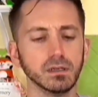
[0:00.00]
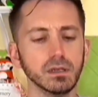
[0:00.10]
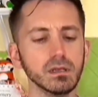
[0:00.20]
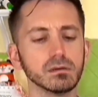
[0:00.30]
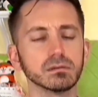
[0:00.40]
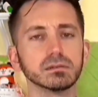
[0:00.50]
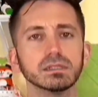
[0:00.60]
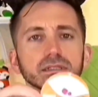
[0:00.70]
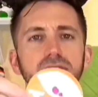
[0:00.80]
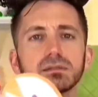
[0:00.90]
Oh,
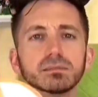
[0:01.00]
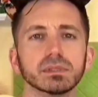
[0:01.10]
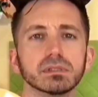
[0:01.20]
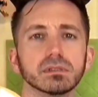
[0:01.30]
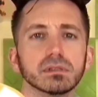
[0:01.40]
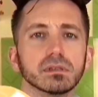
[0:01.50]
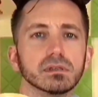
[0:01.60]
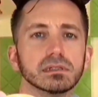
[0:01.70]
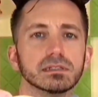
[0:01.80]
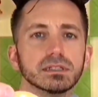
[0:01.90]
and some
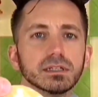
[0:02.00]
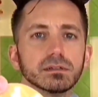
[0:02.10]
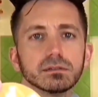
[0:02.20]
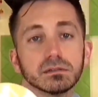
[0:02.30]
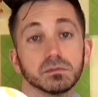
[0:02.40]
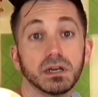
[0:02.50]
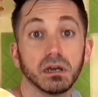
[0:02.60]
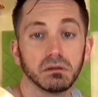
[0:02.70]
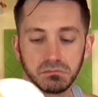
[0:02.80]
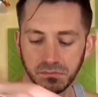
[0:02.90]
stickers. Why
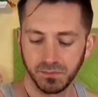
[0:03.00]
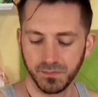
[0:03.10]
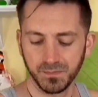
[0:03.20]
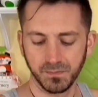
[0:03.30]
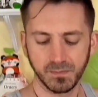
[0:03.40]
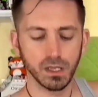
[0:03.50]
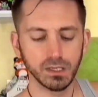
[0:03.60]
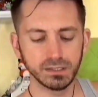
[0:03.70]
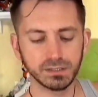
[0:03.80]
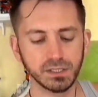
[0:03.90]
not? It
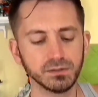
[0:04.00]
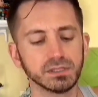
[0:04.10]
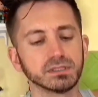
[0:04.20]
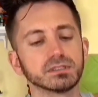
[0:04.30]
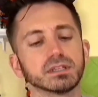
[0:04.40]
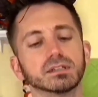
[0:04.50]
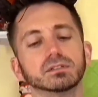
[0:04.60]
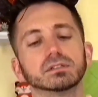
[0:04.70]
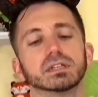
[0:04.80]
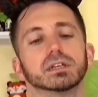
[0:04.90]
is cute. It does kind of
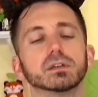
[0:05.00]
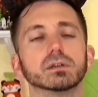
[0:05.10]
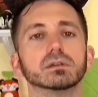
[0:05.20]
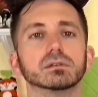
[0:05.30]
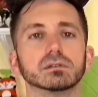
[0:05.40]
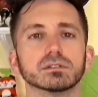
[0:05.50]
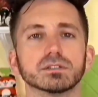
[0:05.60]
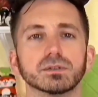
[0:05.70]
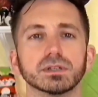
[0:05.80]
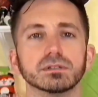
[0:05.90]
look like
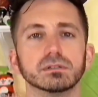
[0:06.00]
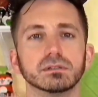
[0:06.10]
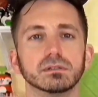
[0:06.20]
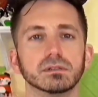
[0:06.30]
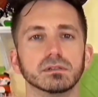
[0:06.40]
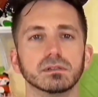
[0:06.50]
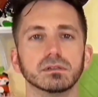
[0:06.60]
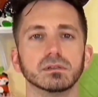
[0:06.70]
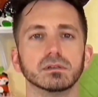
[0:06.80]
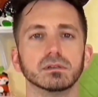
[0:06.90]
soil
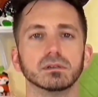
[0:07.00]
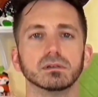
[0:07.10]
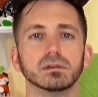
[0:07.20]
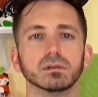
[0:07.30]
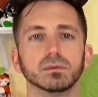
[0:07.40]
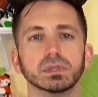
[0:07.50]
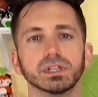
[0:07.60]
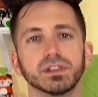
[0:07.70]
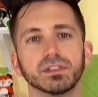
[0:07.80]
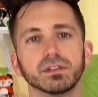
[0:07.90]

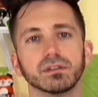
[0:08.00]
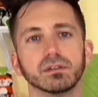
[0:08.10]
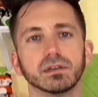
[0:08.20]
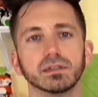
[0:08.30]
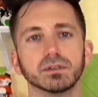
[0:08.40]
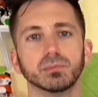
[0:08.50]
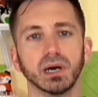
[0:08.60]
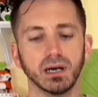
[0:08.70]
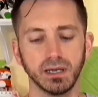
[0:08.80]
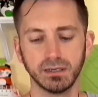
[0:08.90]
with a little
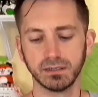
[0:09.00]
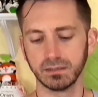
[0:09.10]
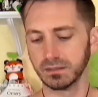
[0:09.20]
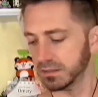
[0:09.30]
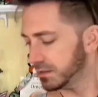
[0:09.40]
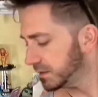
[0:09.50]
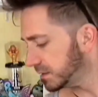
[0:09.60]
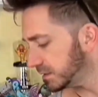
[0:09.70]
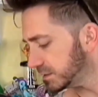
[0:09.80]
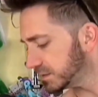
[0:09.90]
pot.
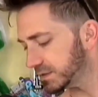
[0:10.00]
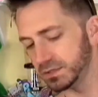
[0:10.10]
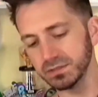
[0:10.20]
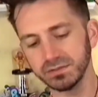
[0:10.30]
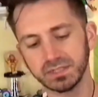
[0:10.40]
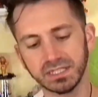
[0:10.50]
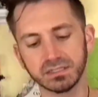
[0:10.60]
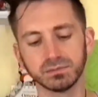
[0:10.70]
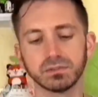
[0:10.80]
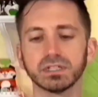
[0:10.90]
So I do have a glass
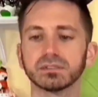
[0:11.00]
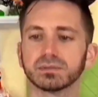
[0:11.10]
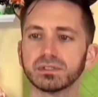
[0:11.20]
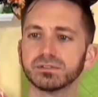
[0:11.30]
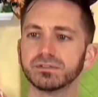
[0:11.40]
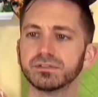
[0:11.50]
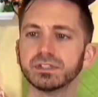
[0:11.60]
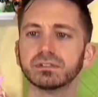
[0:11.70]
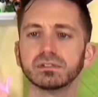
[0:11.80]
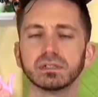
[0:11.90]
of water. I guess we're gonna
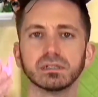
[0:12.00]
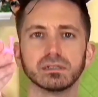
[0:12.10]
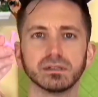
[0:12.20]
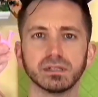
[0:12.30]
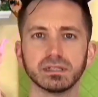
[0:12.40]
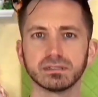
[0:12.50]
fill this